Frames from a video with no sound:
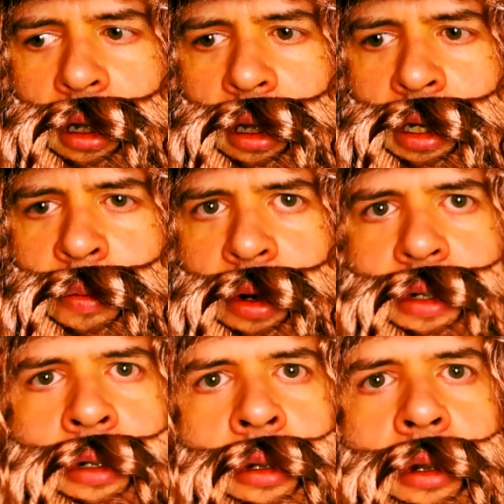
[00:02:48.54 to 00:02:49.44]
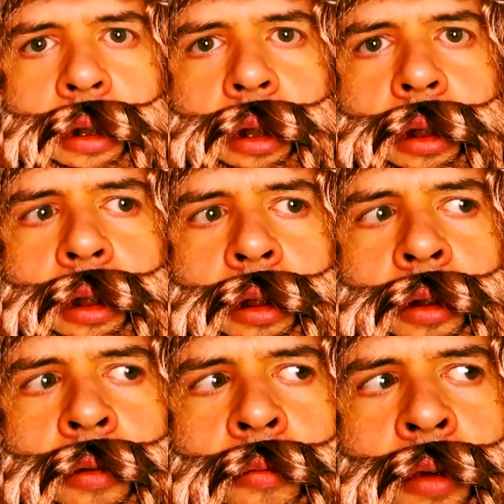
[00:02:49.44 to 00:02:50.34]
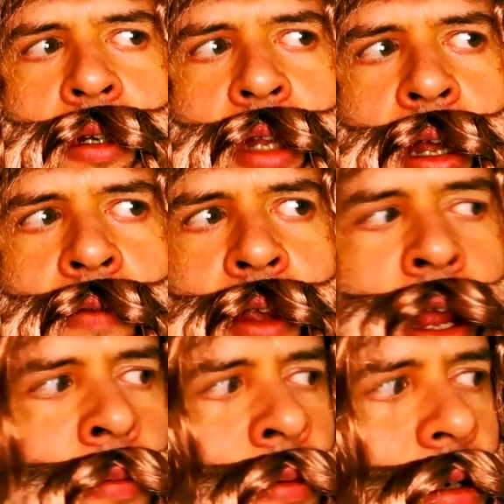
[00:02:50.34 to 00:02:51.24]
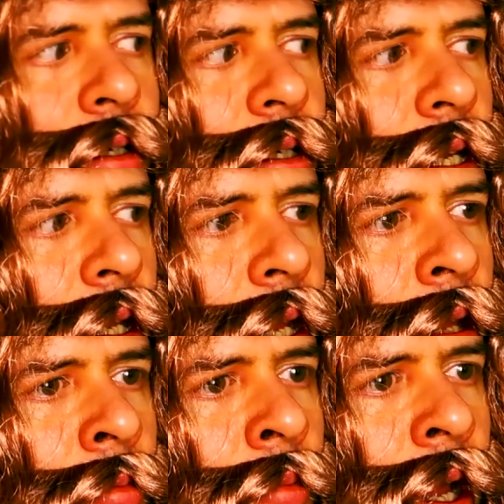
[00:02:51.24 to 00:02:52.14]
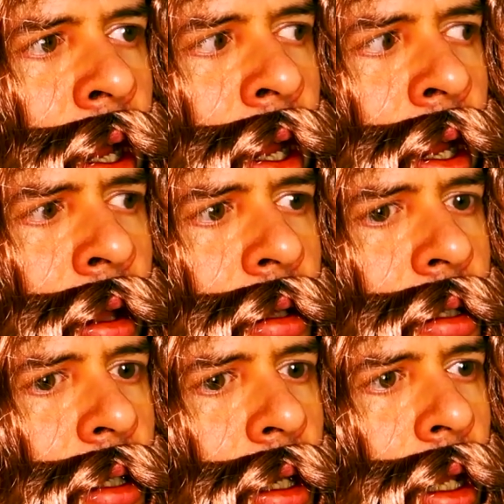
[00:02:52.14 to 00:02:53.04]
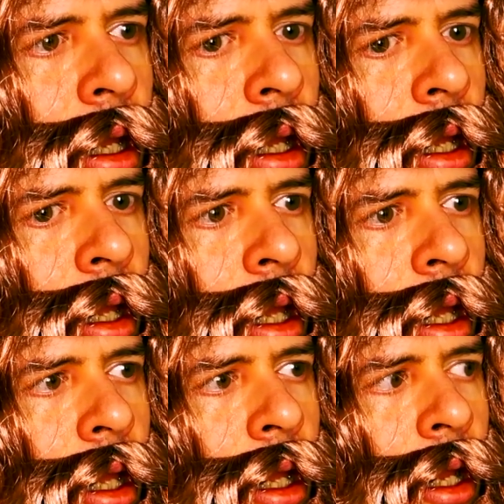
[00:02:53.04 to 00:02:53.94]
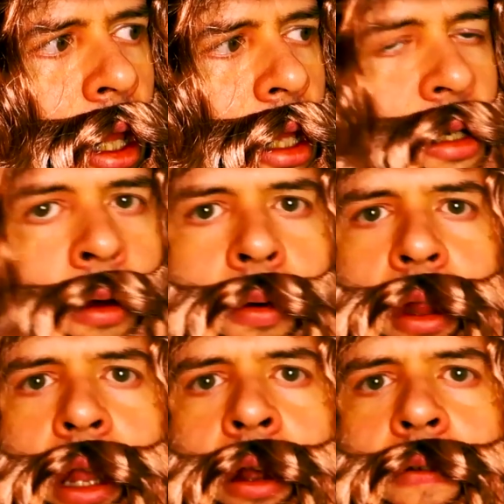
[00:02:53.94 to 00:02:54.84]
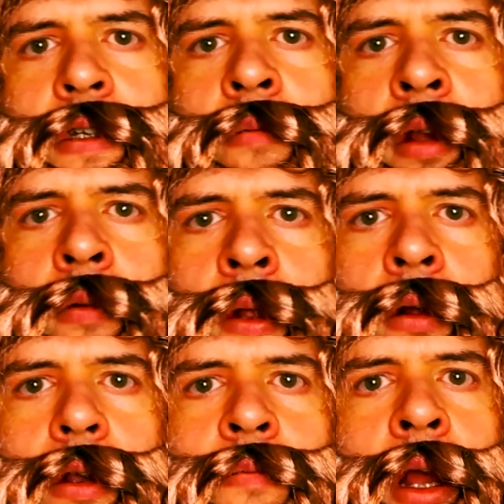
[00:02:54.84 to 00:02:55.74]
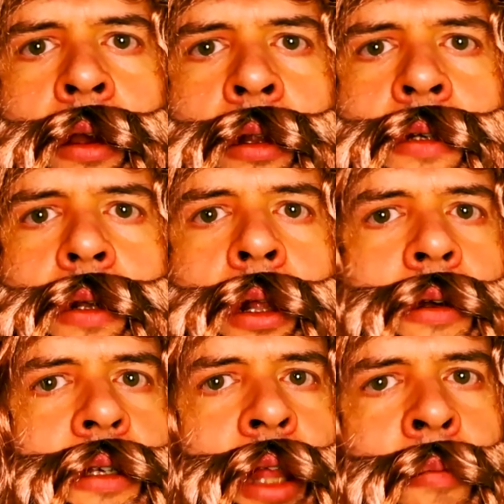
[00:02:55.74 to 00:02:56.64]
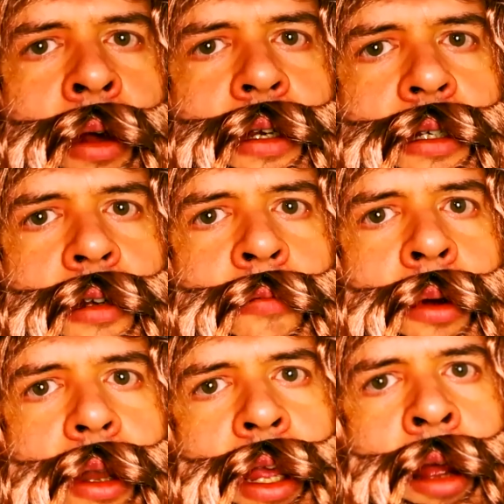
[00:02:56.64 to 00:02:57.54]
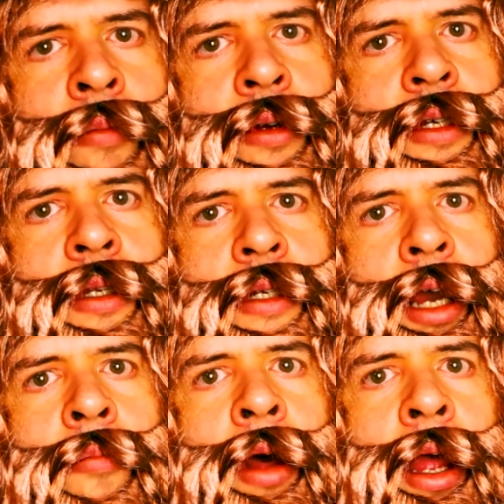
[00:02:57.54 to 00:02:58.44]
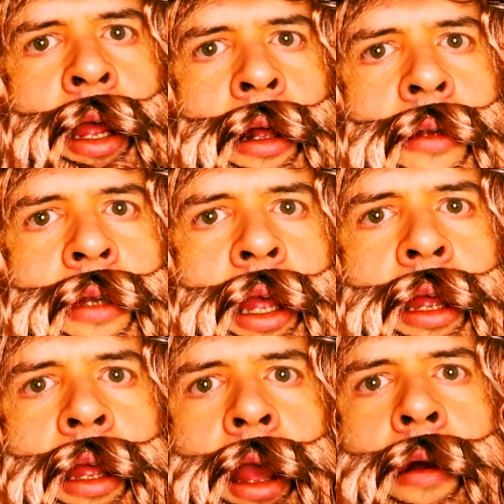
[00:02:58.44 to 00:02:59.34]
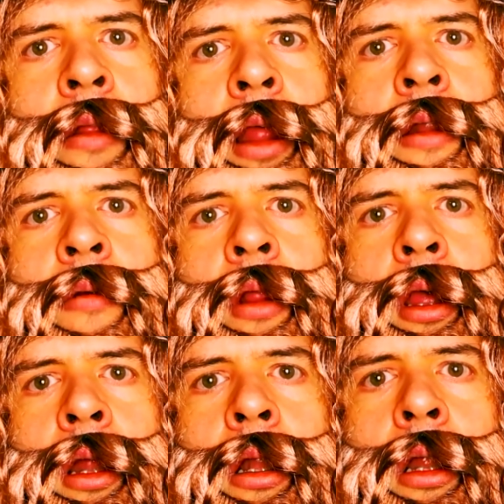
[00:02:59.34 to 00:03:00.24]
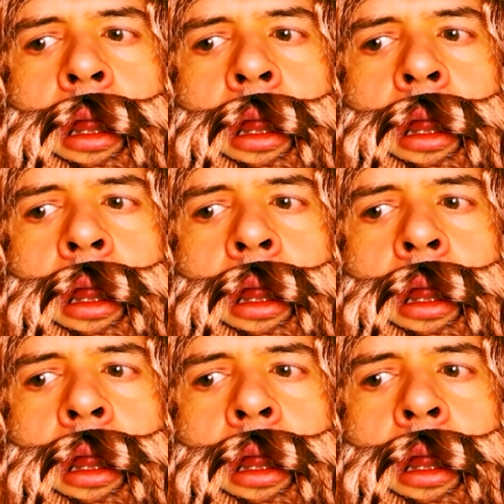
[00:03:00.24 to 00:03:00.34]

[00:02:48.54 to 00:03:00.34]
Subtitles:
this person must have cameras in my house. There's no way they could have seen me at the window because my curtains are closed, so they must have put cameras inside my house. How did they do that?